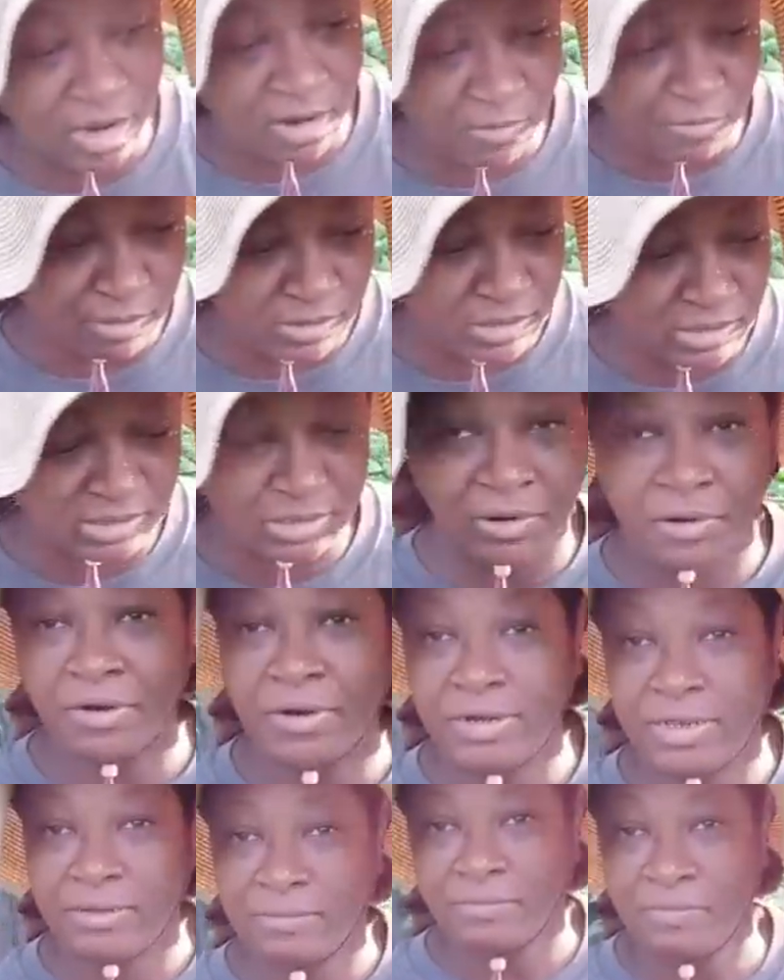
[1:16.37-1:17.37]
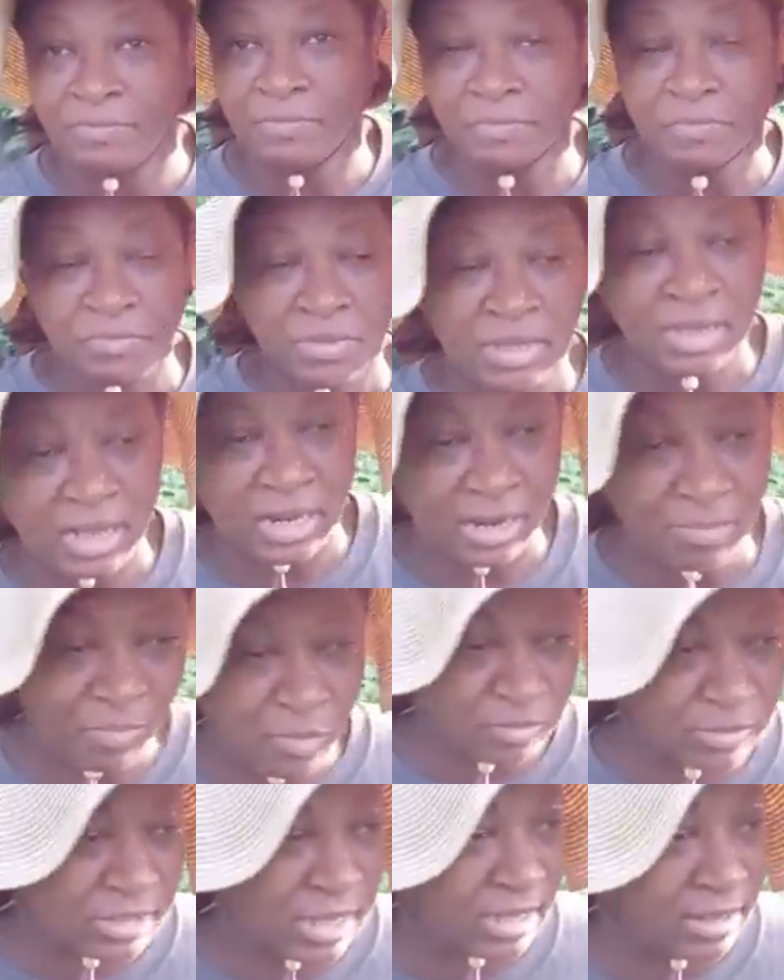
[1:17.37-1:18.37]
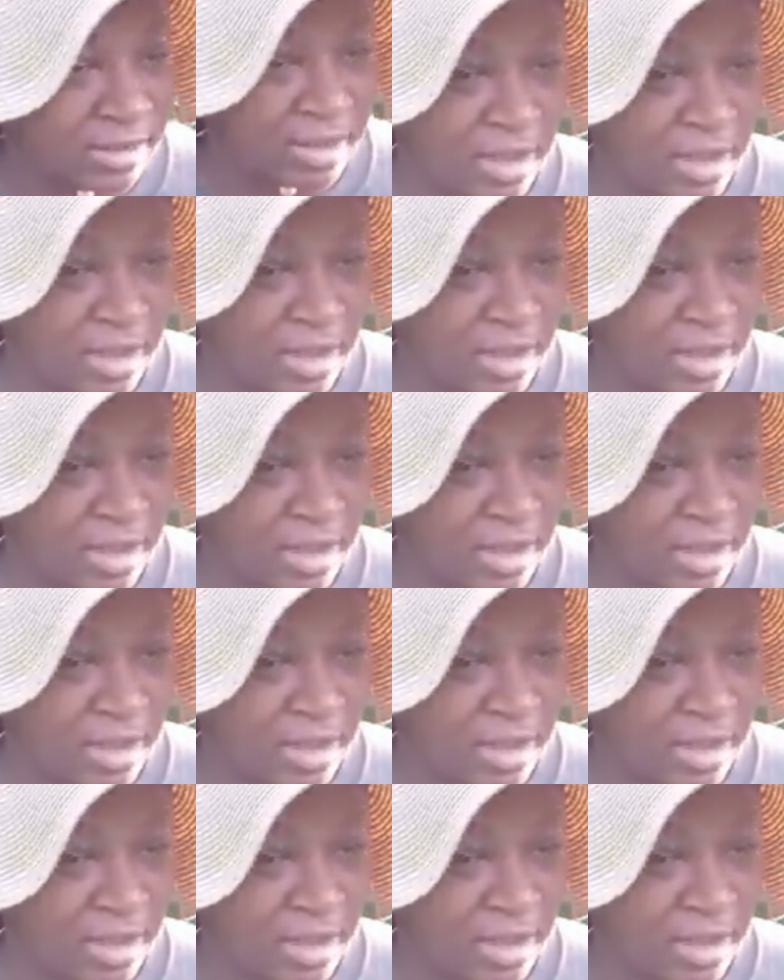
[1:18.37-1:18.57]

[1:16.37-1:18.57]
already started. And I'm going to take